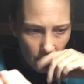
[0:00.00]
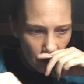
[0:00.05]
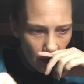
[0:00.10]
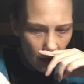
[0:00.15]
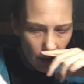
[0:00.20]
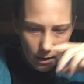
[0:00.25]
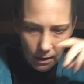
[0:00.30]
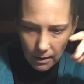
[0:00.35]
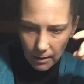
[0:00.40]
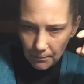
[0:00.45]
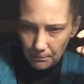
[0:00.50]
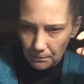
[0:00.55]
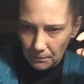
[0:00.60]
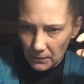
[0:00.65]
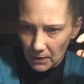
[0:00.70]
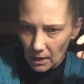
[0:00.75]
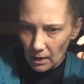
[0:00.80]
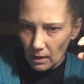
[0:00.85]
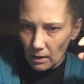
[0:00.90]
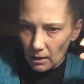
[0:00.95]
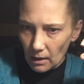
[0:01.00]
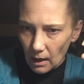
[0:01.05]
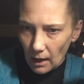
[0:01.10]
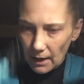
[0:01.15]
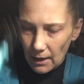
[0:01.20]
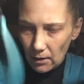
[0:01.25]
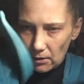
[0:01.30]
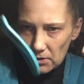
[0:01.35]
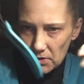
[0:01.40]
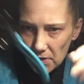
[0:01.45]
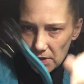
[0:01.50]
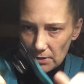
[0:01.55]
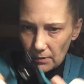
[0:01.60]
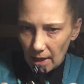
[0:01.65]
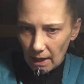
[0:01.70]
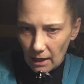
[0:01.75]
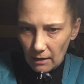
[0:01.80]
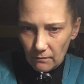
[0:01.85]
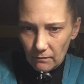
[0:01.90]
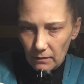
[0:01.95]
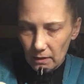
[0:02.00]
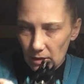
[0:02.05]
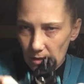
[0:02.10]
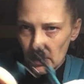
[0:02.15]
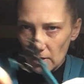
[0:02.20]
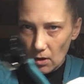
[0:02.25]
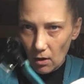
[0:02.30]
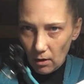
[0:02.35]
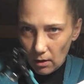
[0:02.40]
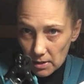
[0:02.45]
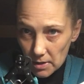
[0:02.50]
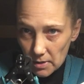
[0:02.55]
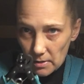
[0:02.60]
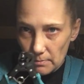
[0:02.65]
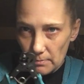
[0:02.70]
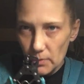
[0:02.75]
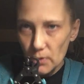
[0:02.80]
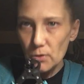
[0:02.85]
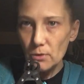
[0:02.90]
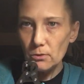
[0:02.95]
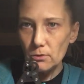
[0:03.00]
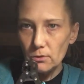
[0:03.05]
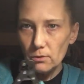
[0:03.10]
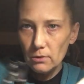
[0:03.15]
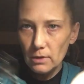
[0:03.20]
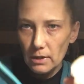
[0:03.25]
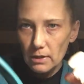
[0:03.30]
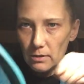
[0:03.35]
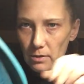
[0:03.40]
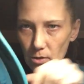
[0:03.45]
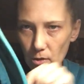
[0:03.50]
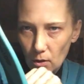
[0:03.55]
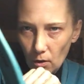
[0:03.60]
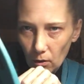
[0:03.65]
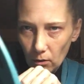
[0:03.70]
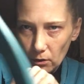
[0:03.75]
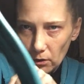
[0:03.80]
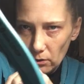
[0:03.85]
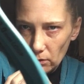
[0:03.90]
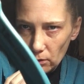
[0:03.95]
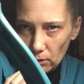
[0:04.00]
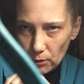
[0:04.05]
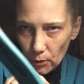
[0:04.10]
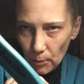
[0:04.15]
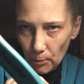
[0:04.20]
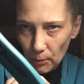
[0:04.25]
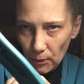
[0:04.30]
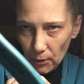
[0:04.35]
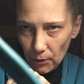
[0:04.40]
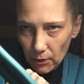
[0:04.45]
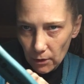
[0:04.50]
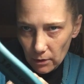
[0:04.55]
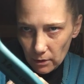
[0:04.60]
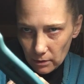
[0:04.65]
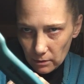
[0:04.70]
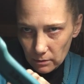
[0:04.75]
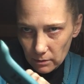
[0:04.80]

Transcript: Um, I also have this awesome tool. It's called a looper.